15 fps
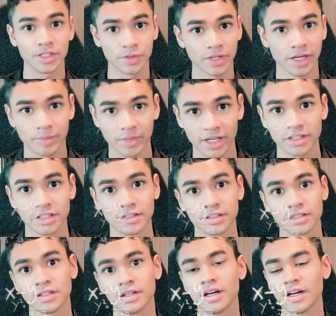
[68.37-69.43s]
good at math
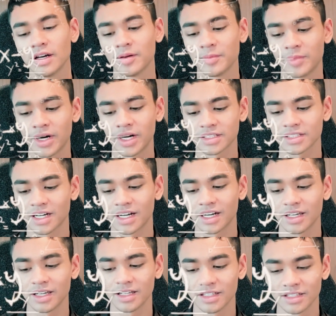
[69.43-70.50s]
either, but
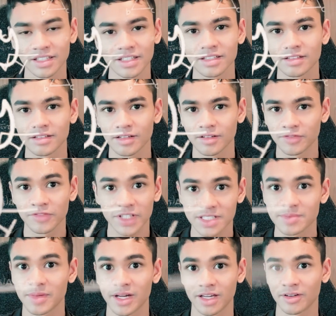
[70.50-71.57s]
I didn't
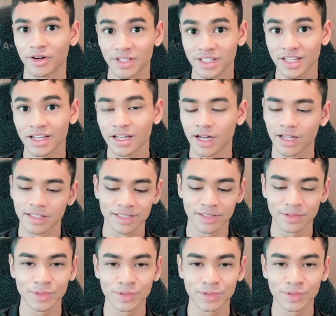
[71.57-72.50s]
fix my content until